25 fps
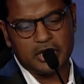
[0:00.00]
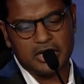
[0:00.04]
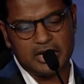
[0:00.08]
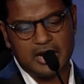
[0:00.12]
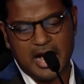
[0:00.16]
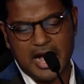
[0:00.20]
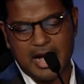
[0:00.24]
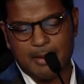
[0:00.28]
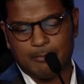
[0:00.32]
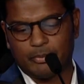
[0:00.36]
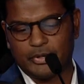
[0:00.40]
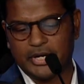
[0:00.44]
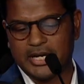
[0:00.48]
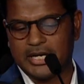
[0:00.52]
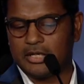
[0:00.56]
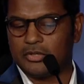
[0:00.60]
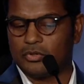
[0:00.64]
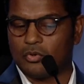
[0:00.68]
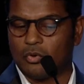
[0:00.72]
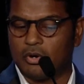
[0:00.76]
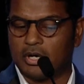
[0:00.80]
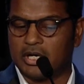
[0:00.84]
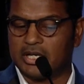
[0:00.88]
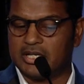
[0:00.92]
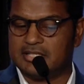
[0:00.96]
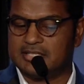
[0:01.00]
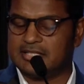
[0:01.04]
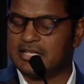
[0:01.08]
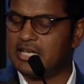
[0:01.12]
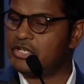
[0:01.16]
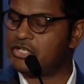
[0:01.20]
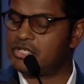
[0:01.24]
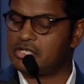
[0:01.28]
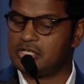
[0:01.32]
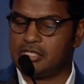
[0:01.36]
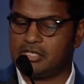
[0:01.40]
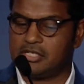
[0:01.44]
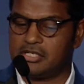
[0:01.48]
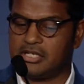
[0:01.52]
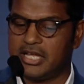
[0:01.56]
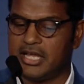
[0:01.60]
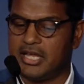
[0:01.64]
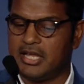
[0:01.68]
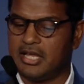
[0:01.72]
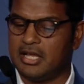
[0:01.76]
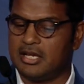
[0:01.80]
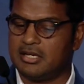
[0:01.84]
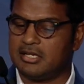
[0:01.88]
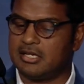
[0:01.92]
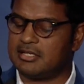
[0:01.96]
can operate an organization
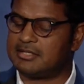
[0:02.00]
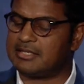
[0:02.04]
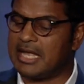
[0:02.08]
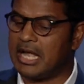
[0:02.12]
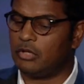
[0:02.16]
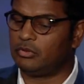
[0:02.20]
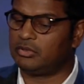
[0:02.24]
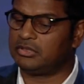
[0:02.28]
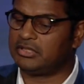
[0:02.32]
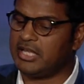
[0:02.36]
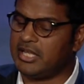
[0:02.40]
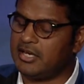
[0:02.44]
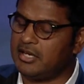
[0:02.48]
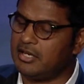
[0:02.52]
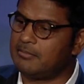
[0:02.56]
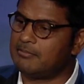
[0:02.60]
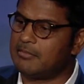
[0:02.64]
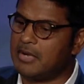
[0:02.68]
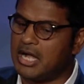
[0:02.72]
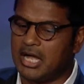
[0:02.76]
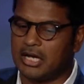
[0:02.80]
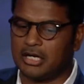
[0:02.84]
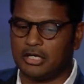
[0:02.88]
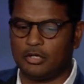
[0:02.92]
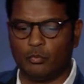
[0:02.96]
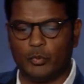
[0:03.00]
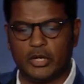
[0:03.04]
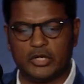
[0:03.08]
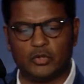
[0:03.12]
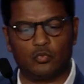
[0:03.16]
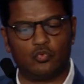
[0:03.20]
today in this outdated model with